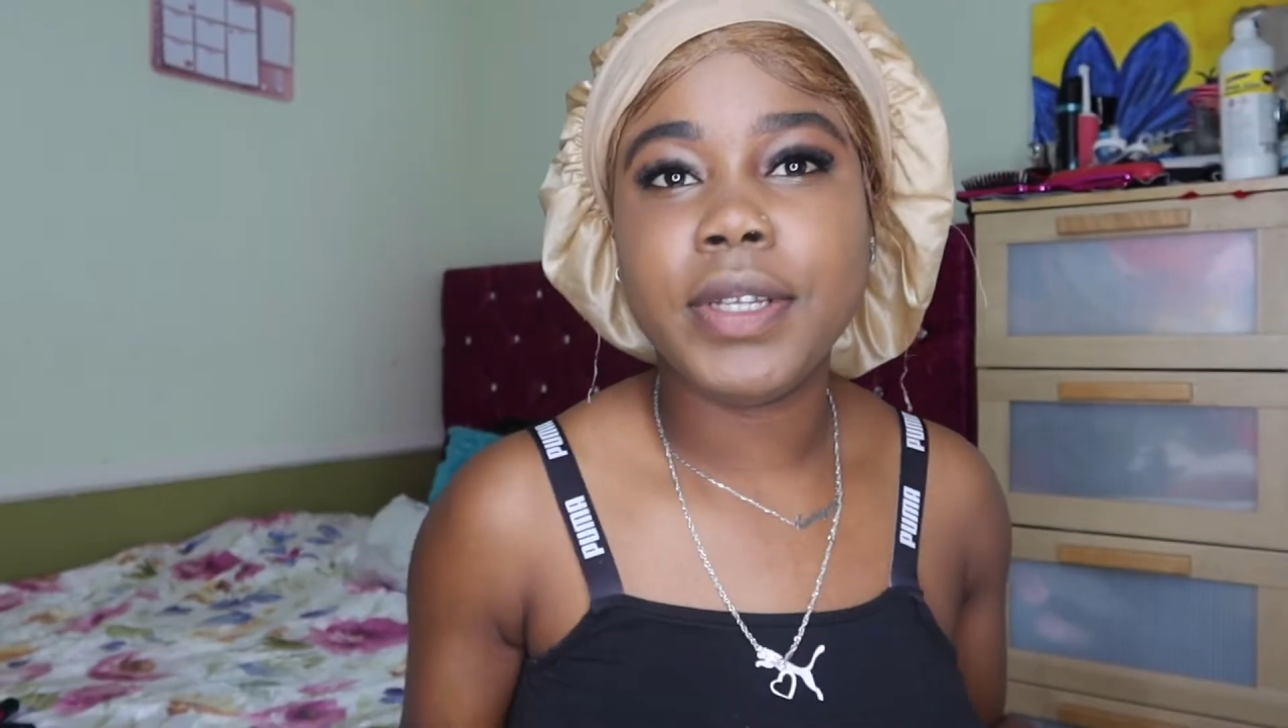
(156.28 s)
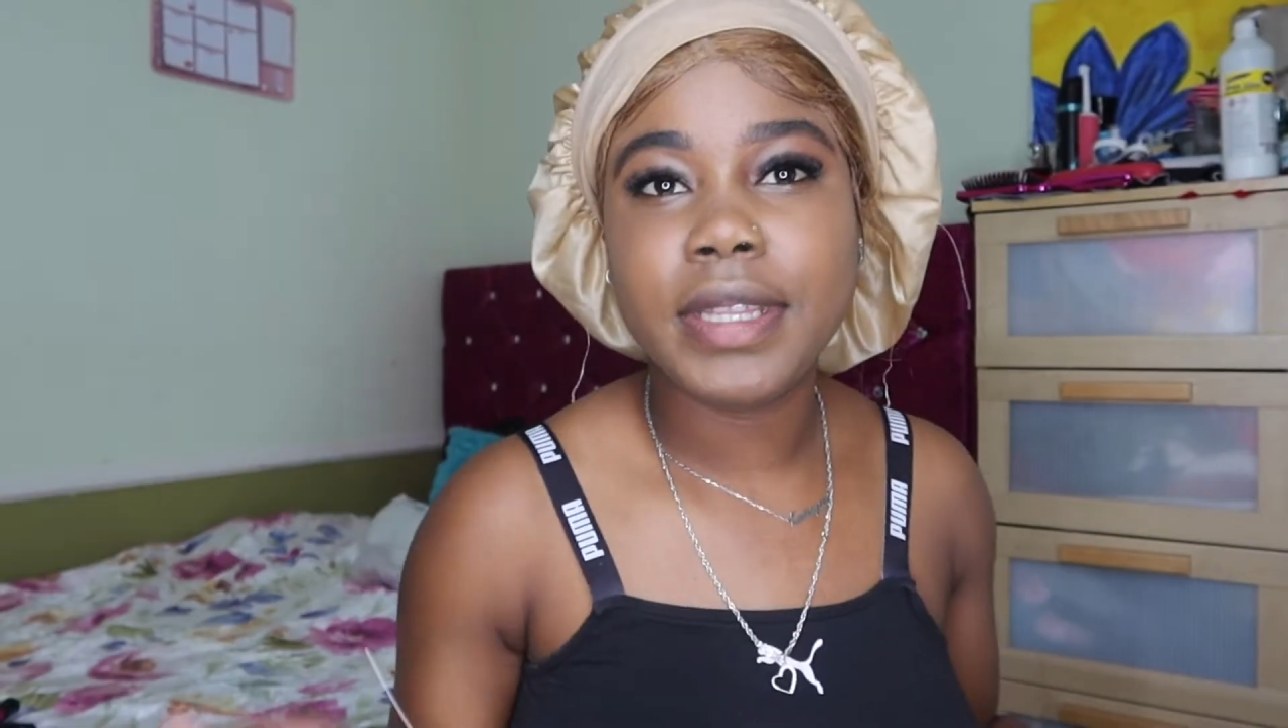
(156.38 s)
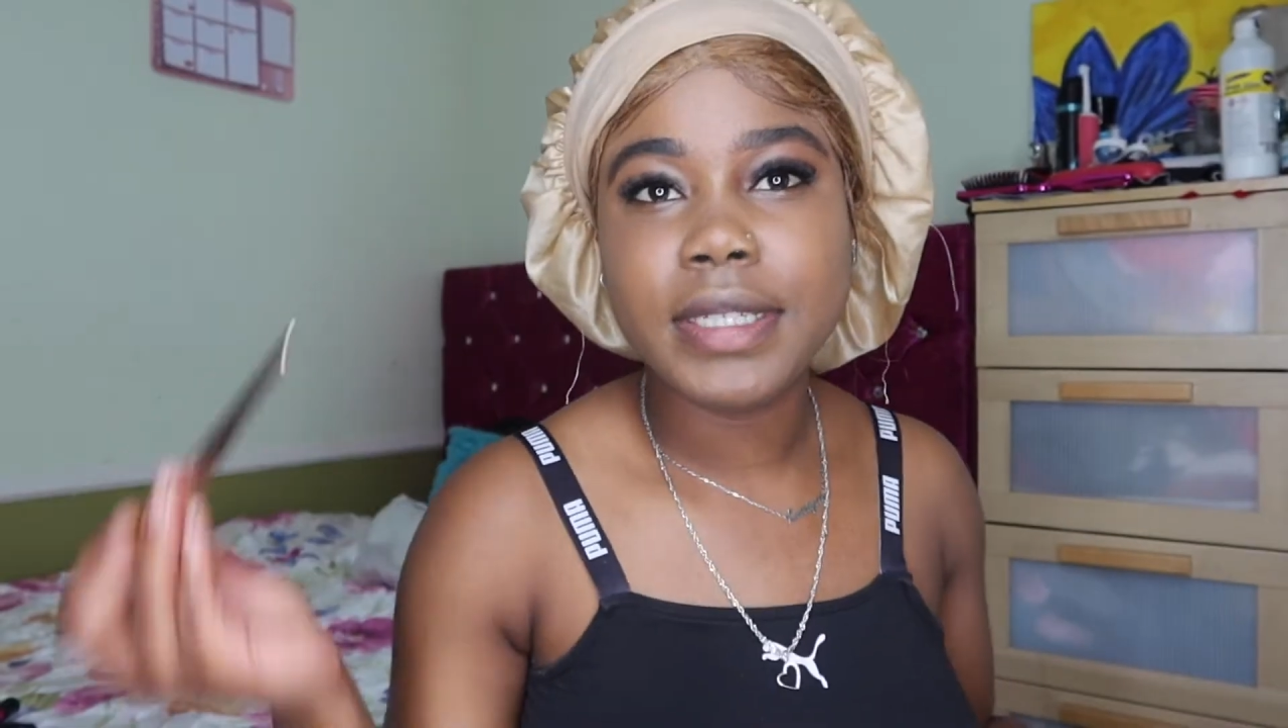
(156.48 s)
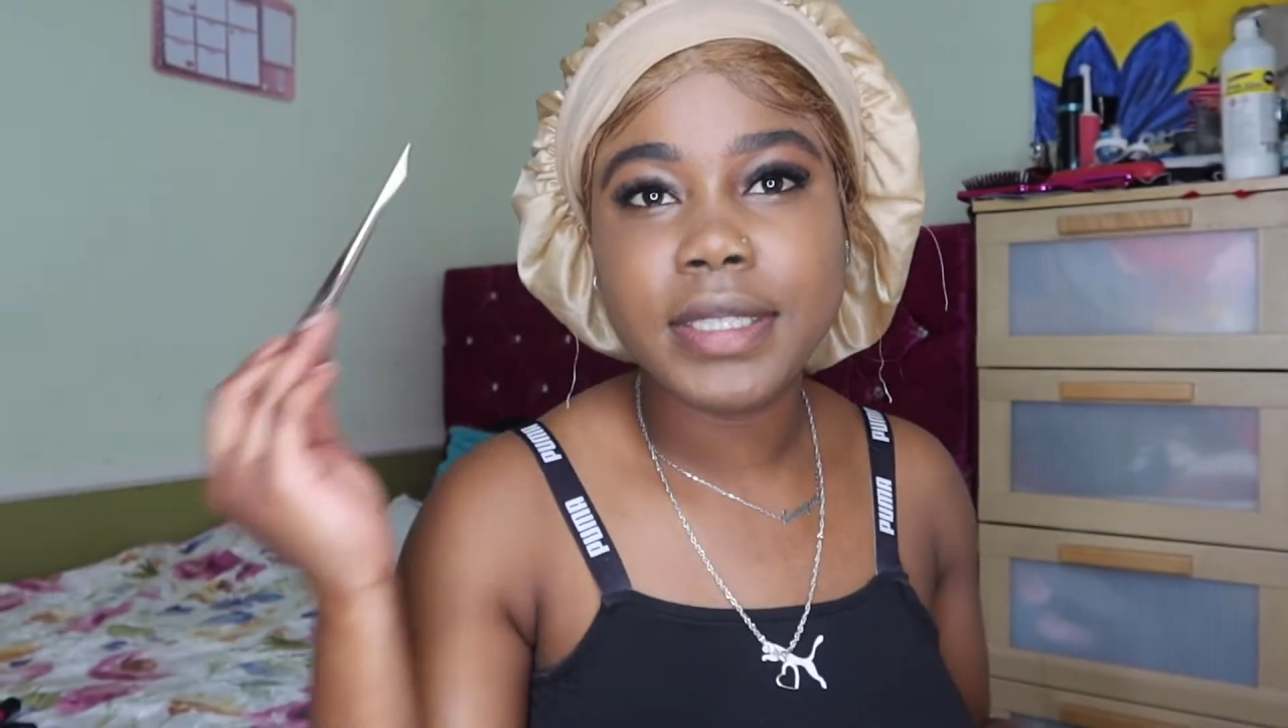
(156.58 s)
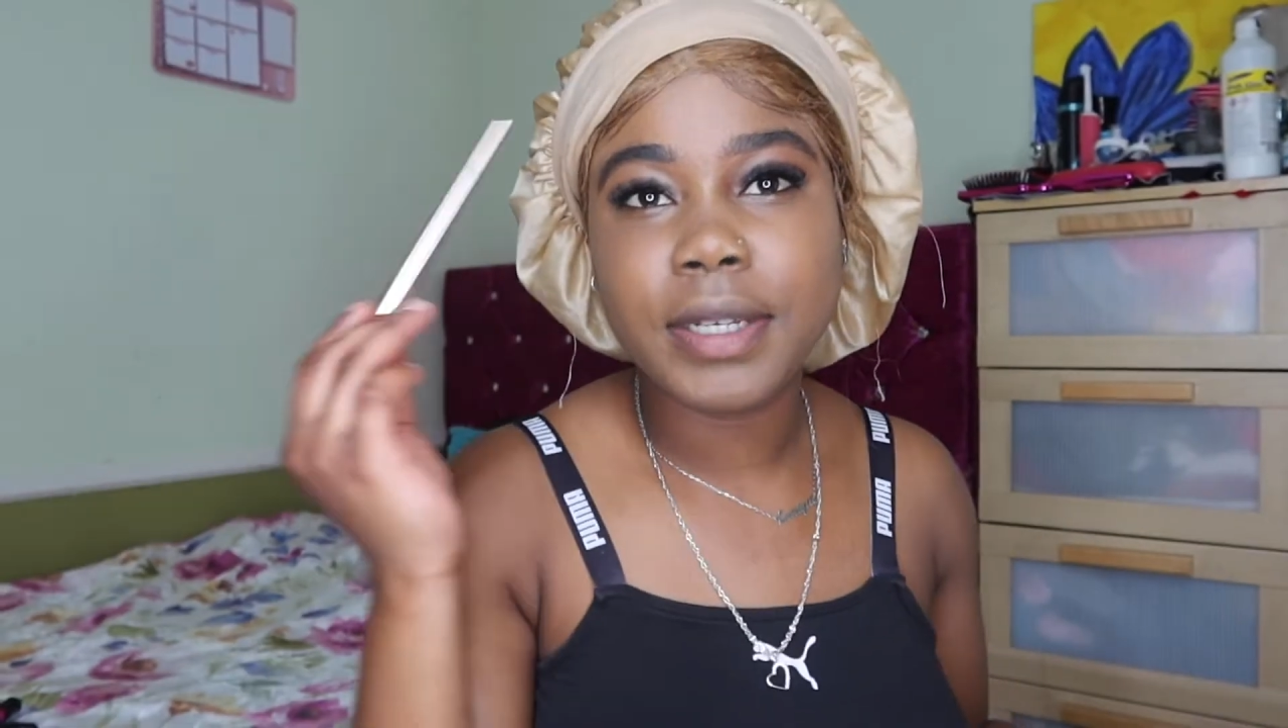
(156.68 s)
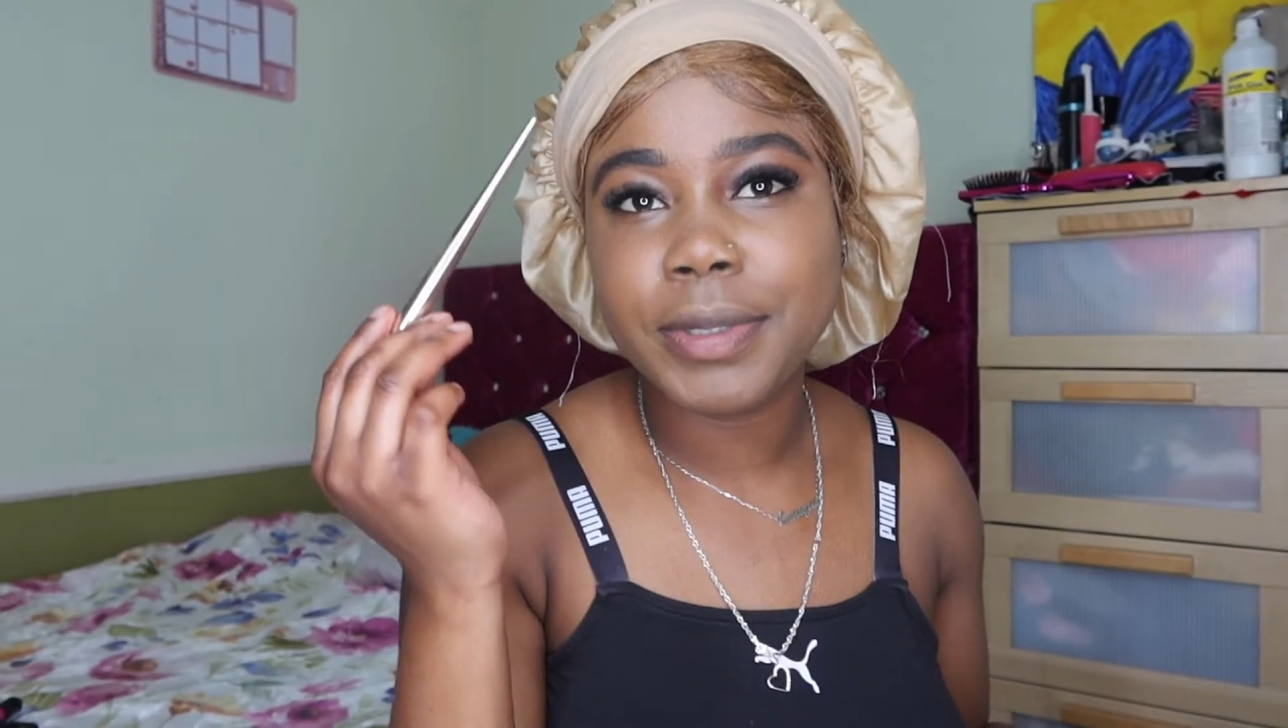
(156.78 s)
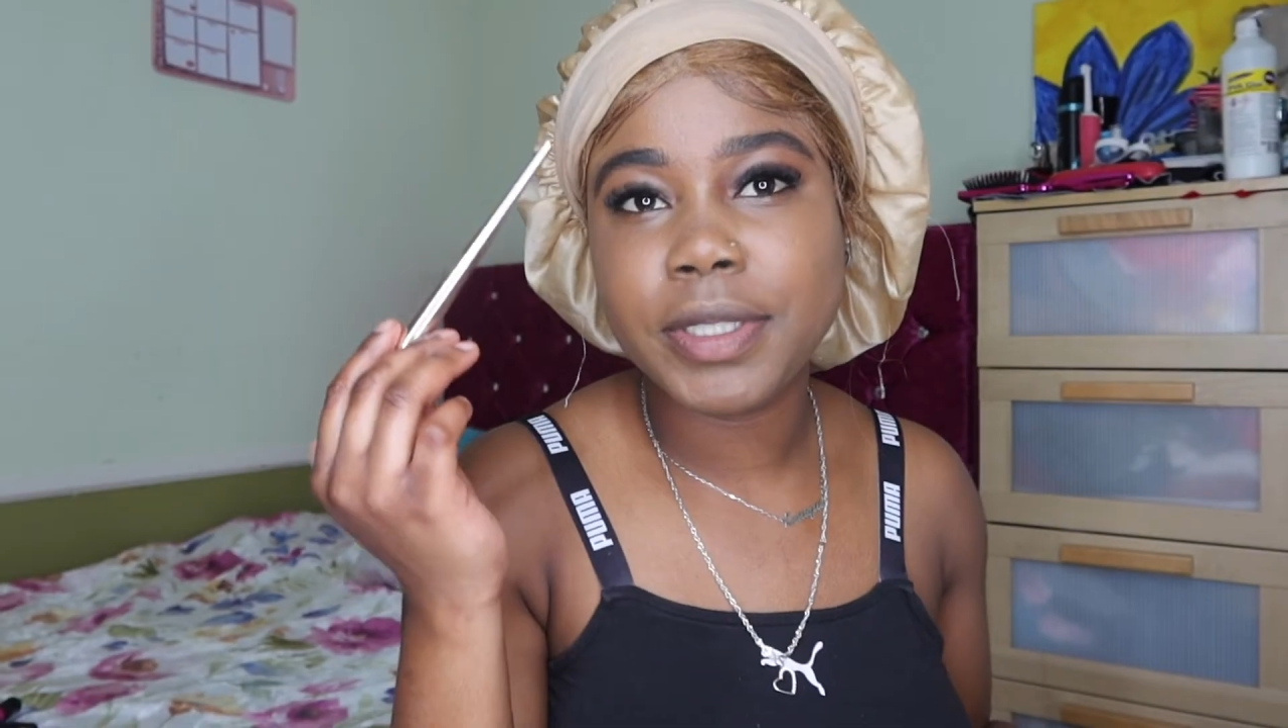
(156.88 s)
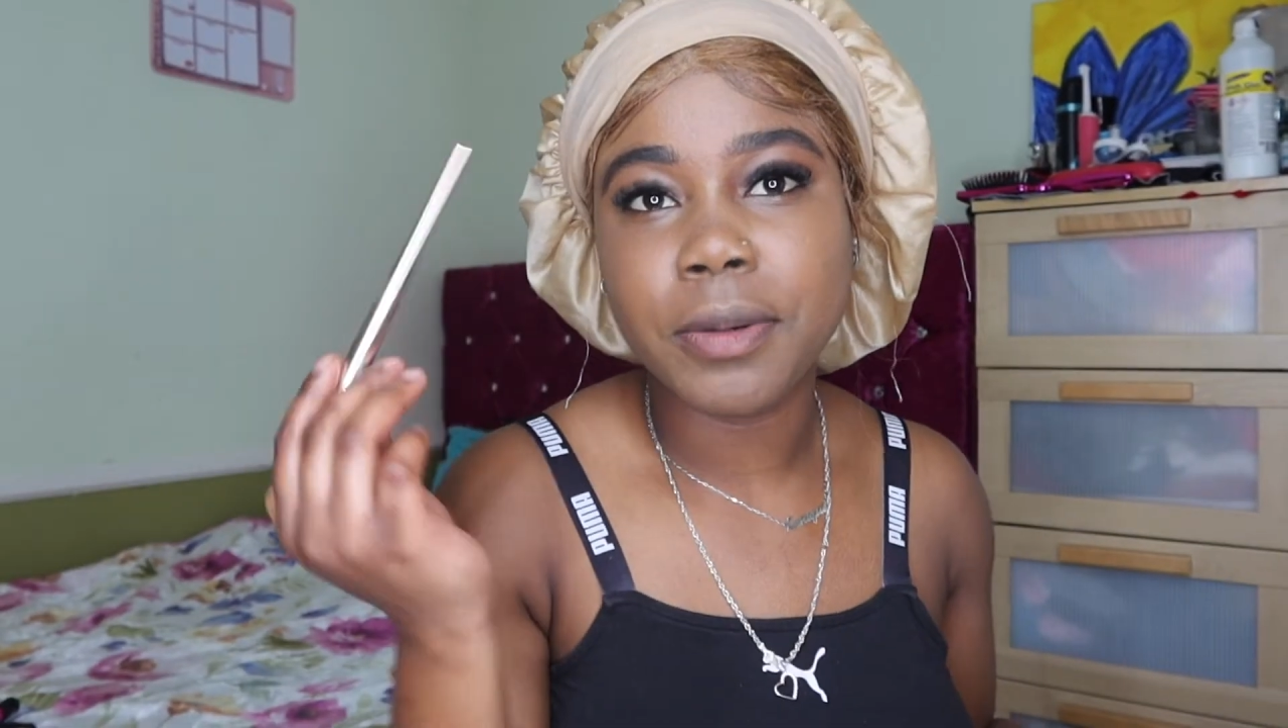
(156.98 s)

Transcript: this step is